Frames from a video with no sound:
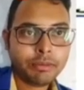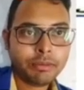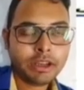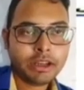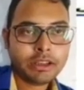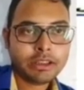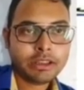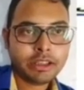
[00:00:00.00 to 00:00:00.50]

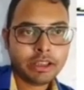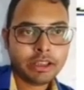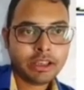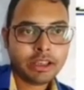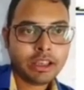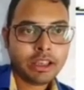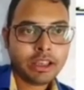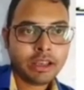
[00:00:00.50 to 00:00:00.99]
Okay, time
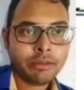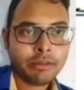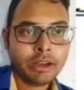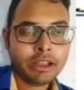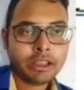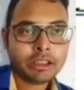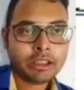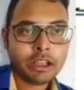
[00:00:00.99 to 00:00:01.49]
dependent is
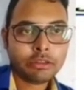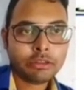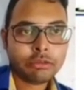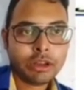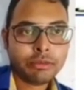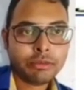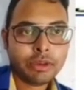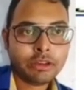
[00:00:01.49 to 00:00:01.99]

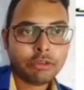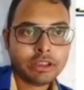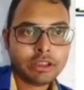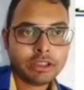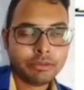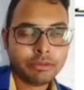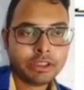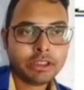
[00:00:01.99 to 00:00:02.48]
minus s
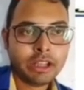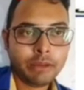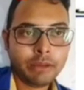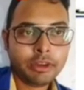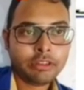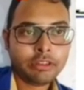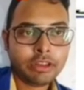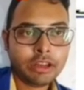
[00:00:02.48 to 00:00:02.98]
square by
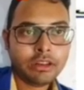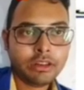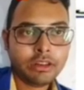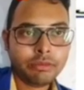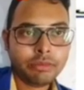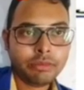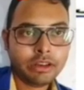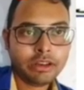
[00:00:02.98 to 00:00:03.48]
twice m. This is the
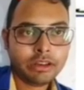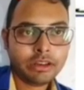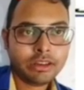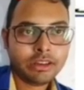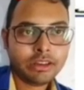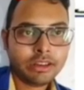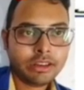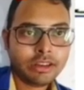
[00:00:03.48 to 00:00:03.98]
Hamiltonian
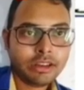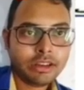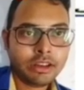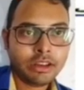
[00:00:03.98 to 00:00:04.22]
of that.